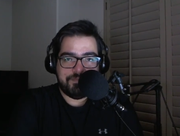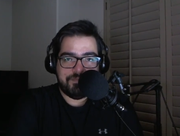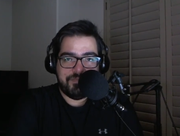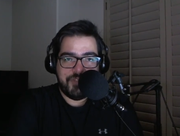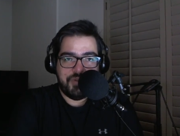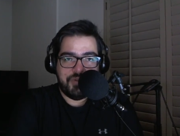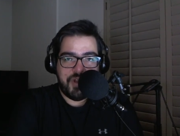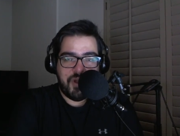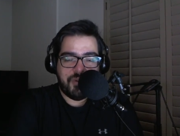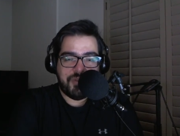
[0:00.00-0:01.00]
you
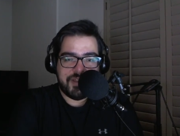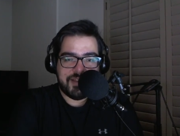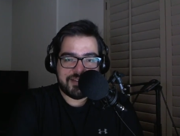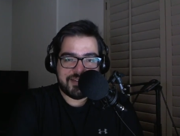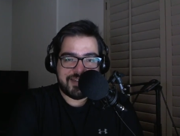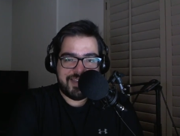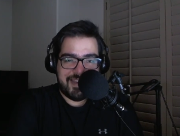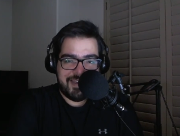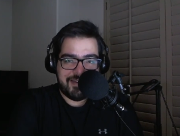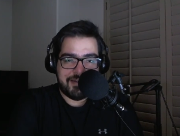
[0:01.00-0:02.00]
know that it's going to
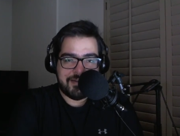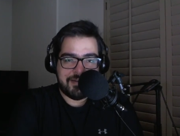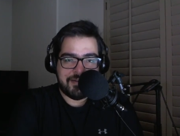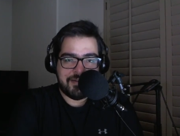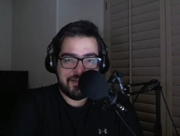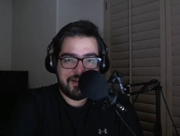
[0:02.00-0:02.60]
take a